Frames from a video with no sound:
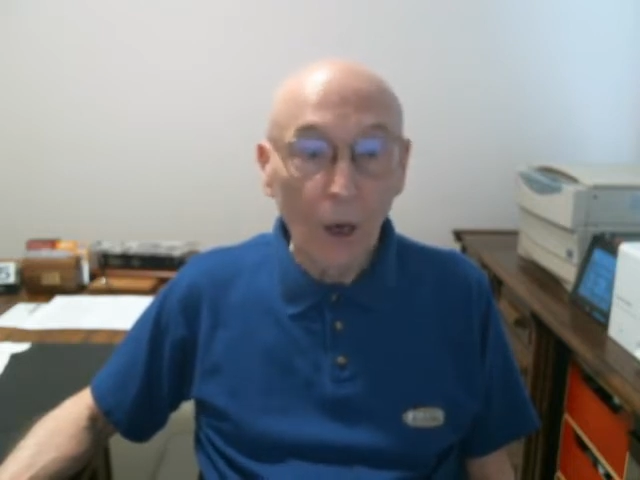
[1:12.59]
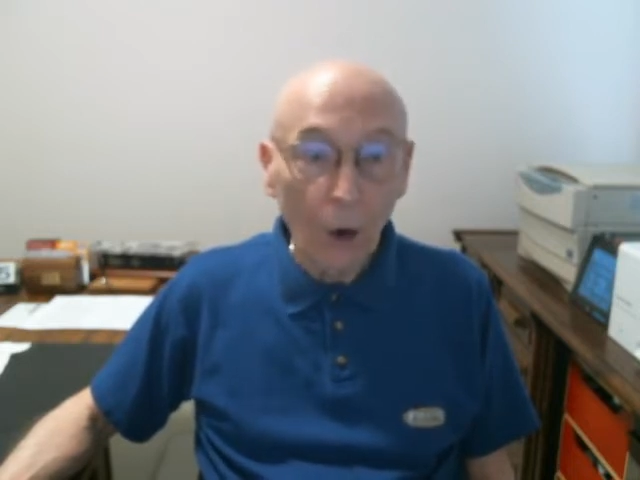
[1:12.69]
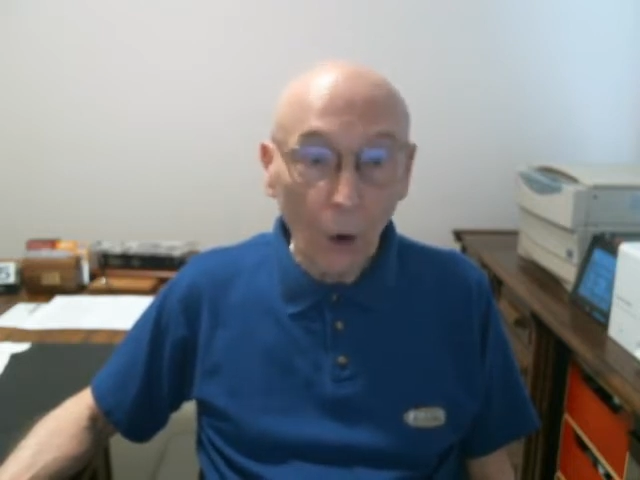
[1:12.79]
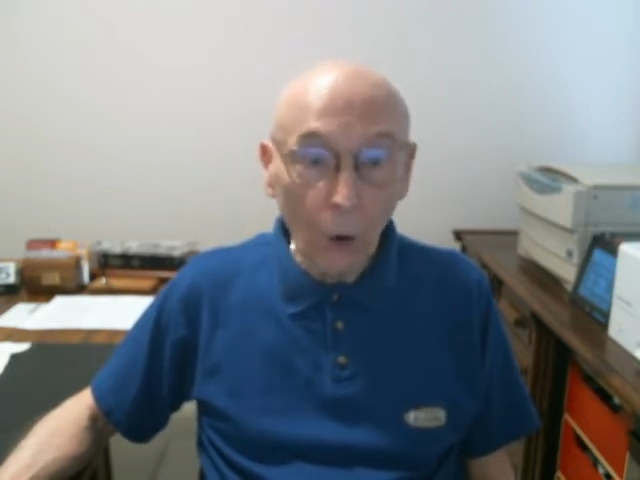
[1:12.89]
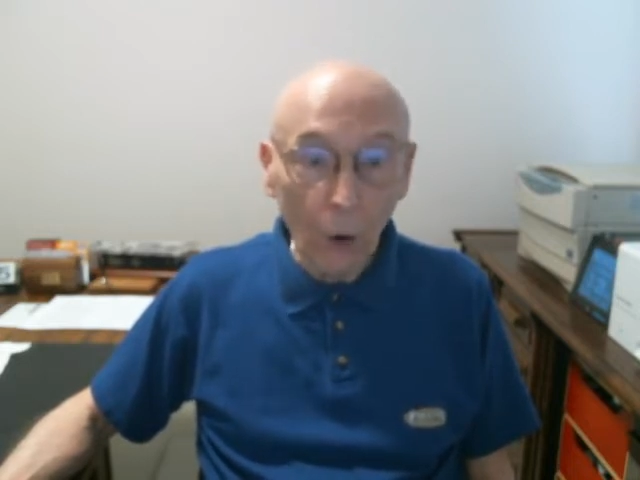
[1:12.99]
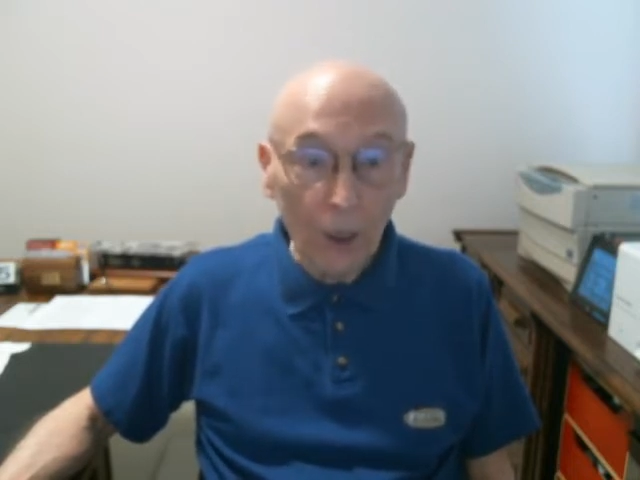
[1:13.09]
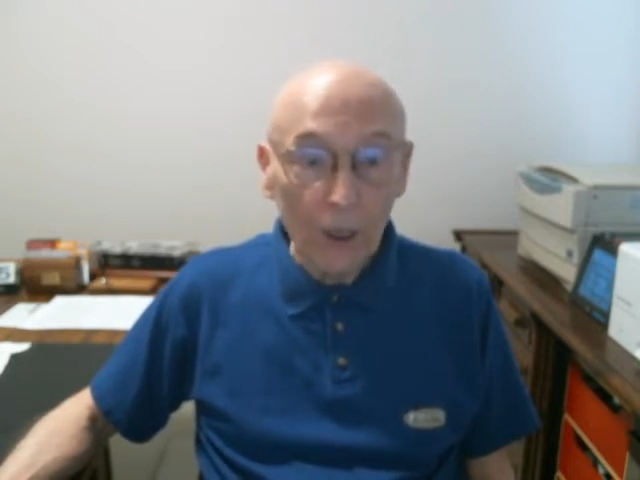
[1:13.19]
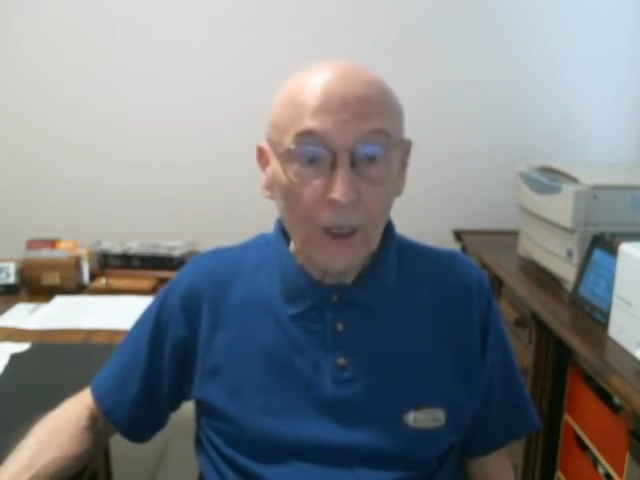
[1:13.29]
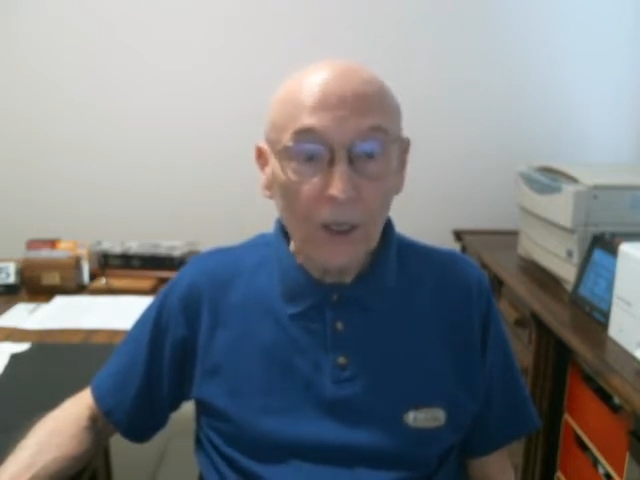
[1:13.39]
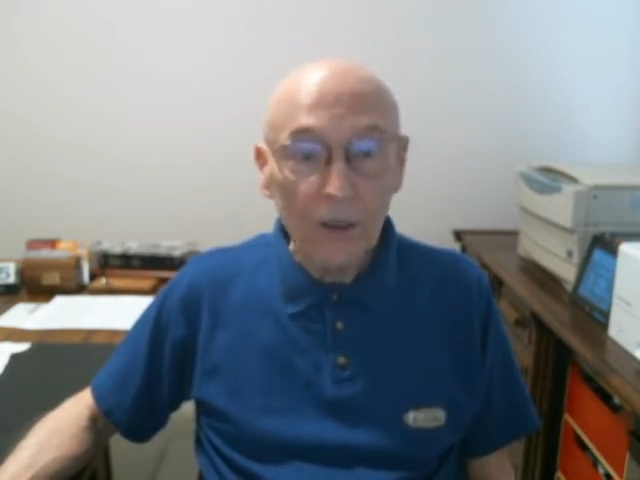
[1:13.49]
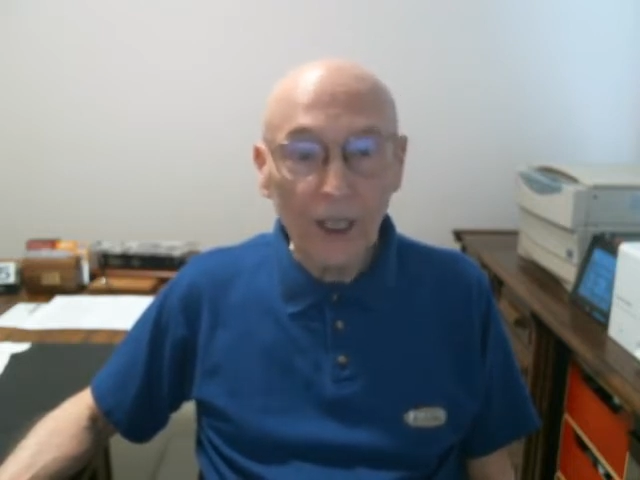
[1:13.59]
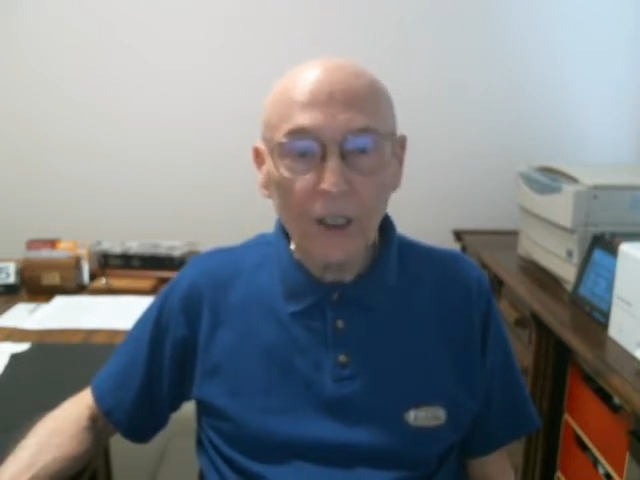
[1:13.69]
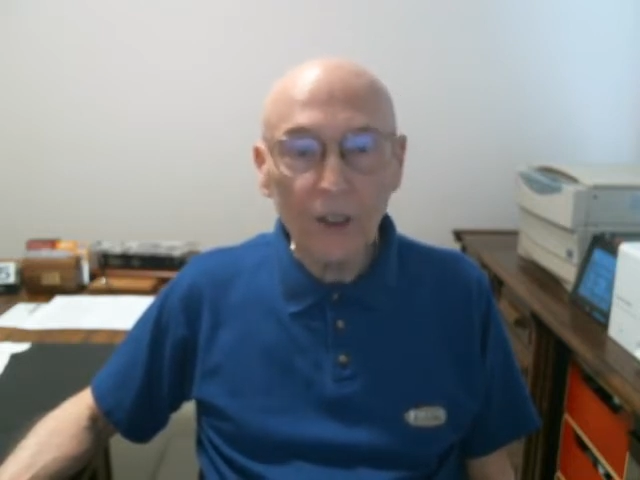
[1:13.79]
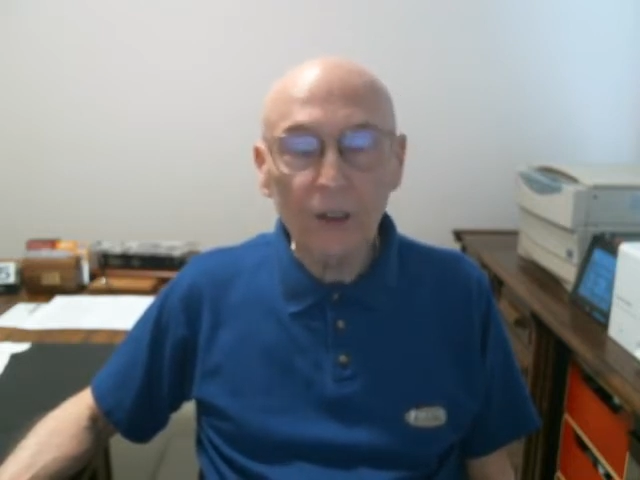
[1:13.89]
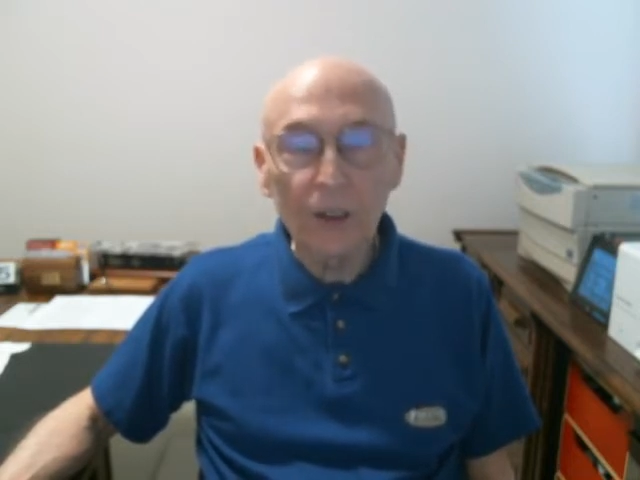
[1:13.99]
Or they
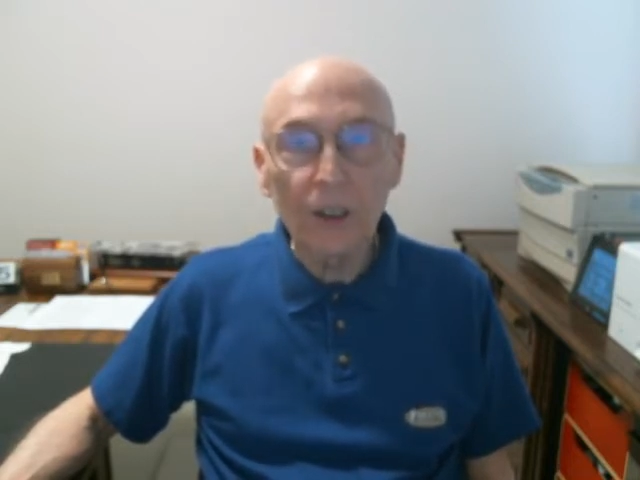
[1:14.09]
could